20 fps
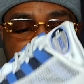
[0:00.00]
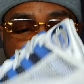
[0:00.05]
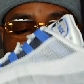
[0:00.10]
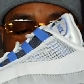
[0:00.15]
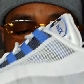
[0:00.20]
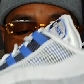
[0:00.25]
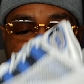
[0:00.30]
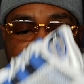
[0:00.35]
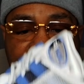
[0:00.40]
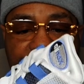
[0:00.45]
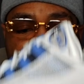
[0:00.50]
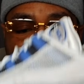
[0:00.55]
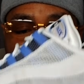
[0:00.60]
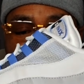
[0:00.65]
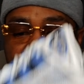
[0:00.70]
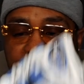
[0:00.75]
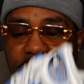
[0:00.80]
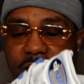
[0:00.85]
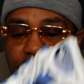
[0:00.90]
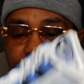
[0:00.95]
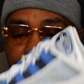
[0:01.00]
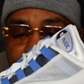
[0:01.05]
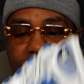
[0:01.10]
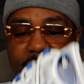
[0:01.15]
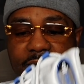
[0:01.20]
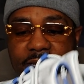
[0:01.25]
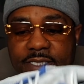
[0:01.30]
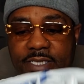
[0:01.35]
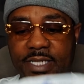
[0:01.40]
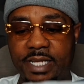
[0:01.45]
is my first Air
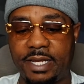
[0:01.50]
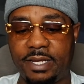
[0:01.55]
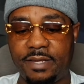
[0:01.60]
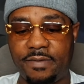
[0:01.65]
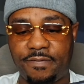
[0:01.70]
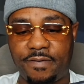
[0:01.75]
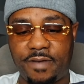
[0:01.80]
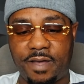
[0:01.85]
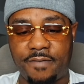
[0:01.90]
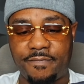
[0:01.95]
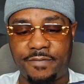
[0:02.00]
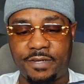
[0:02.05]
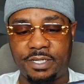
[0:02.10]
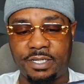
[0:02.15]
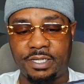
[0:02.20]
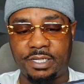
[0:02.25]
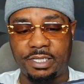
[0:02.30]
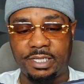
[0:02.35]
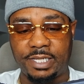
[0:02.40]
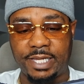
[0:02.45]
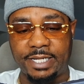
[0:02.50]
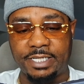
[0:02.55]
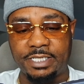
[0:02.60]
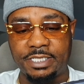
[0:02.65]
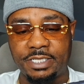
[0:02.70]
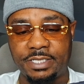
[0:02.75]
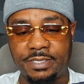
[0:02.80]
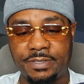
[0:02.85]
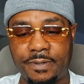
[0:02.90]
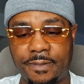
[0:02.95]
Max 95 in the
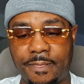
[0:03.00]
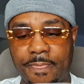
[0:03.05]
collection.